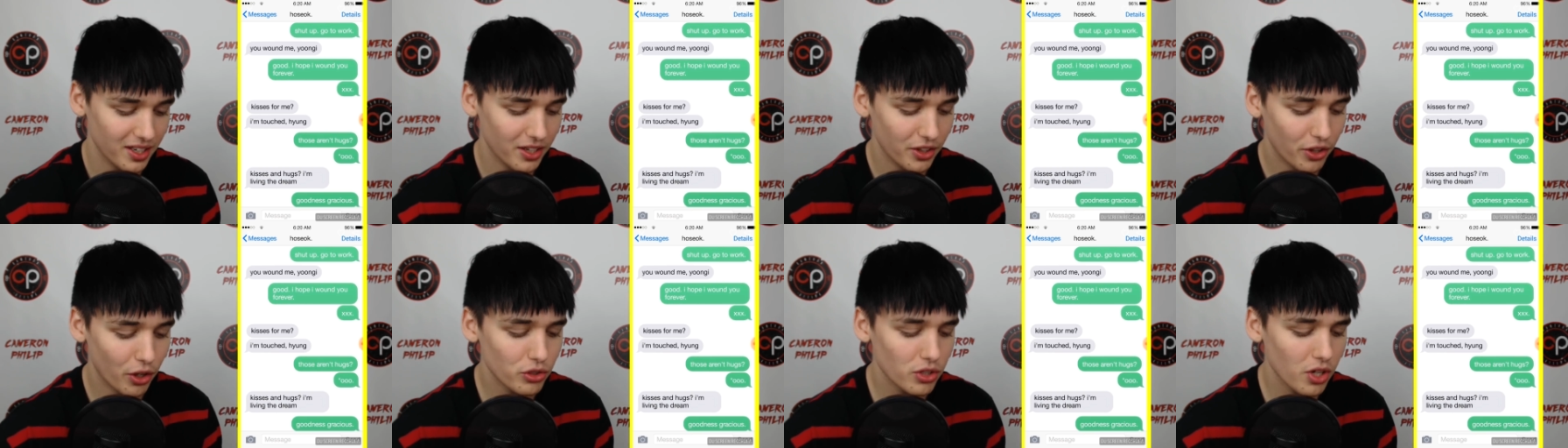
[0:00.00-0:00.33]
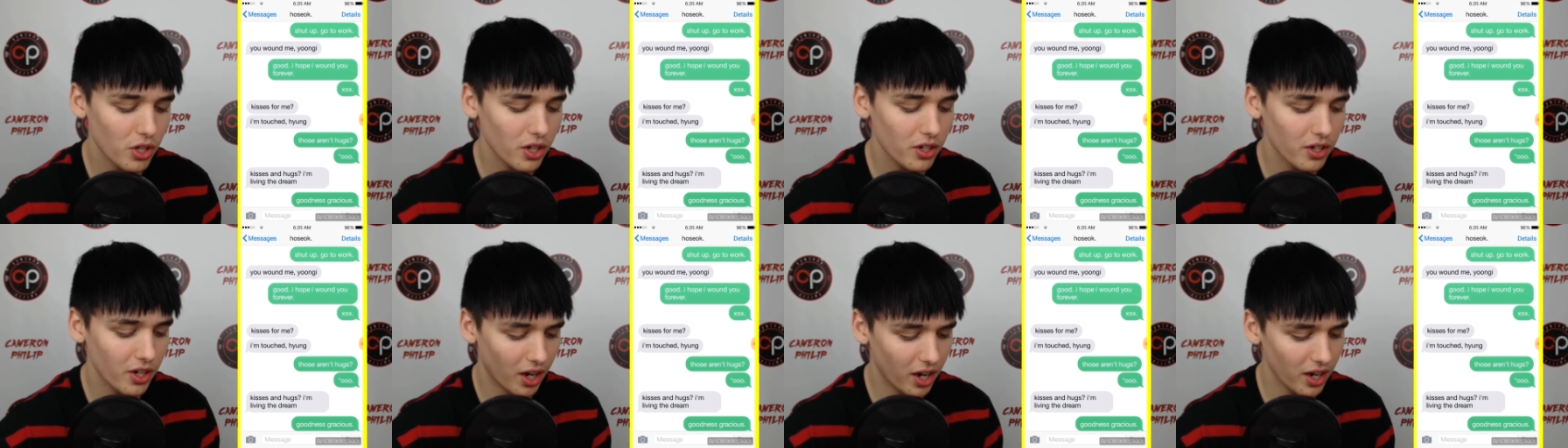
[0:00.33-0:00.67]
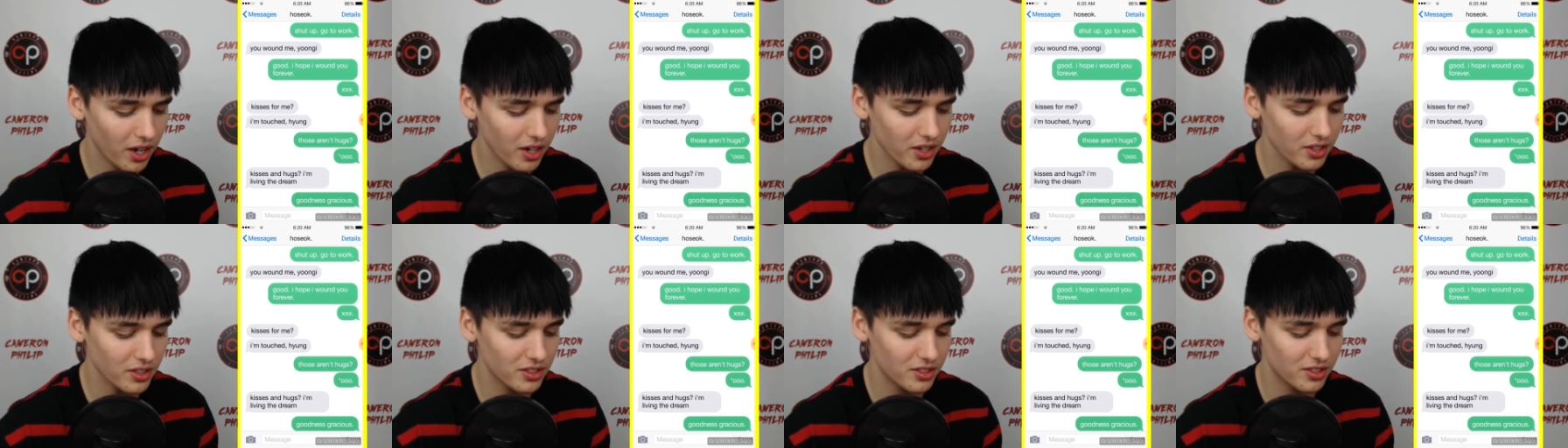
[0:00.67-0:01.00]
Those aren't
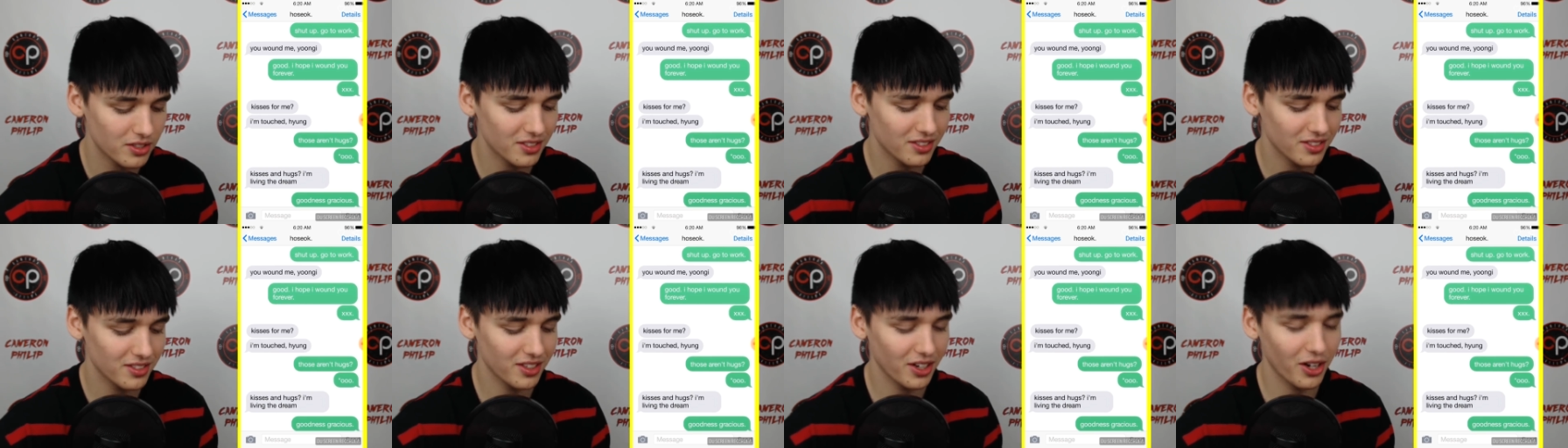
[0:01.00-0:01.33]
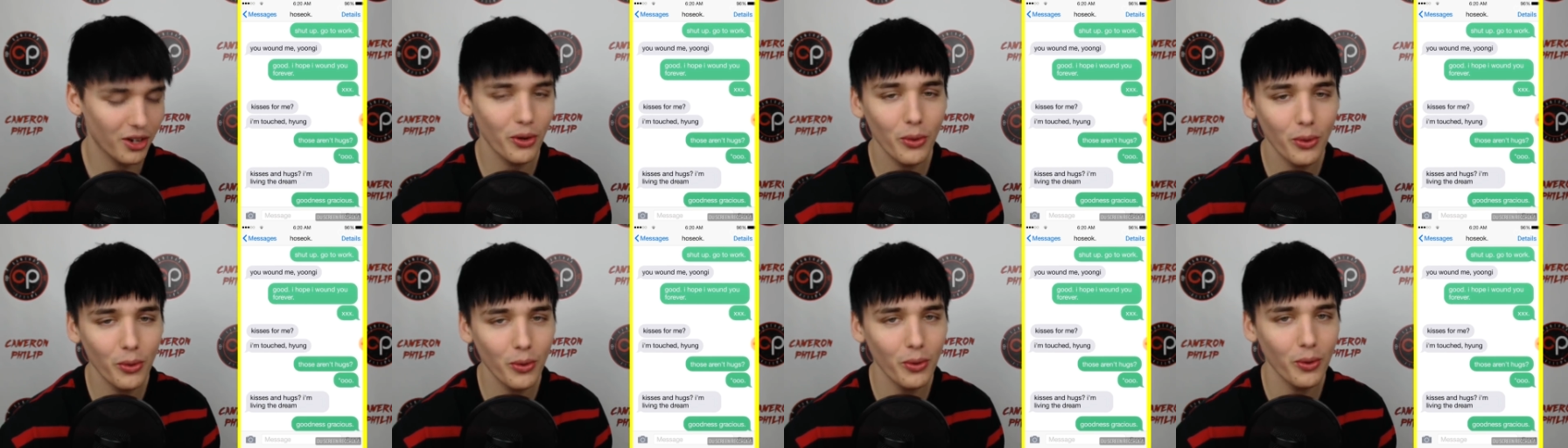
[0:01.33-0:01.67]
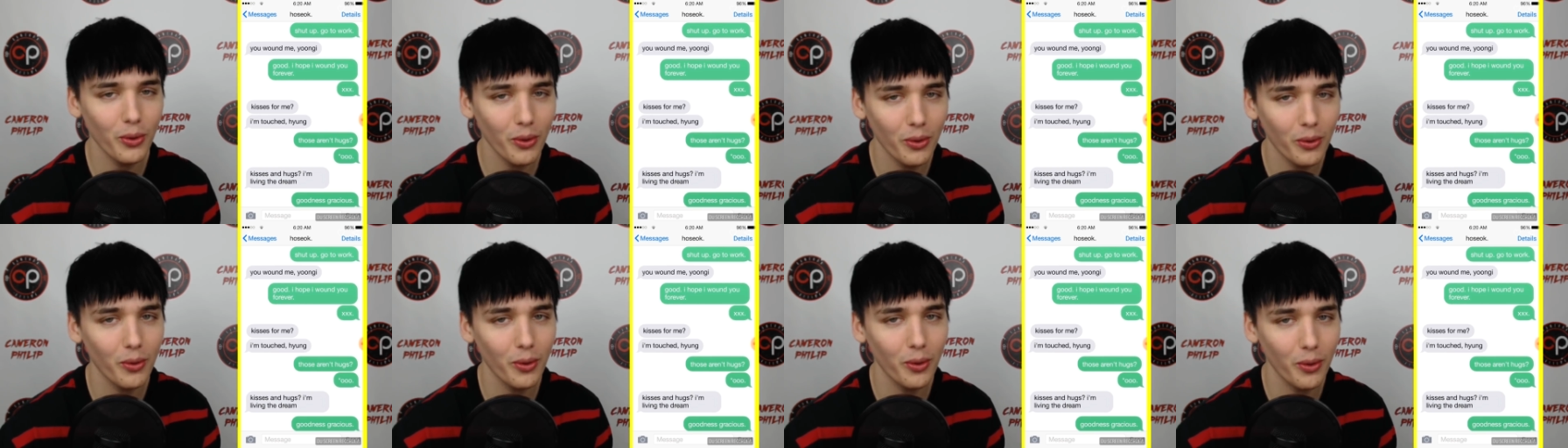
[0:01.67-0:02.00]
hugs? Oh,
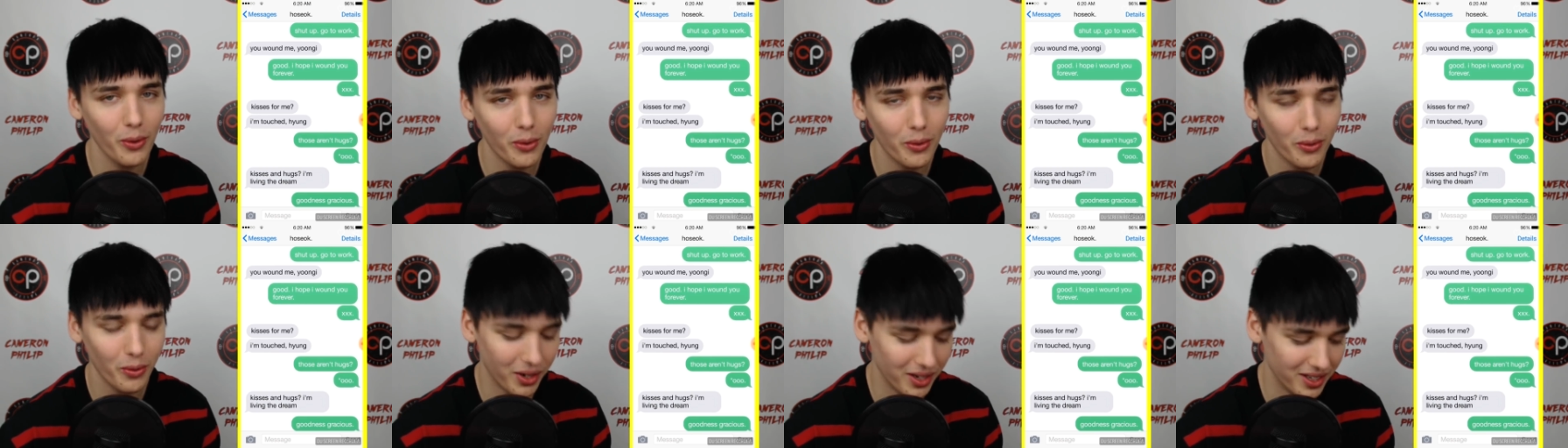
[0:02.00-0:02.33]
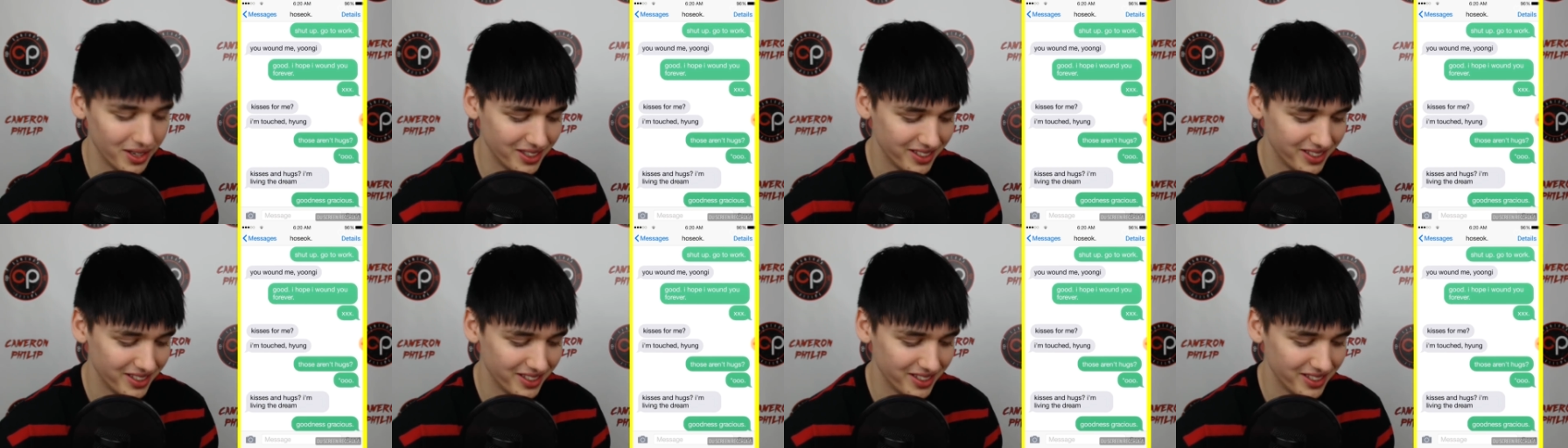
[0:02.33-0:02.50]
oh, oh.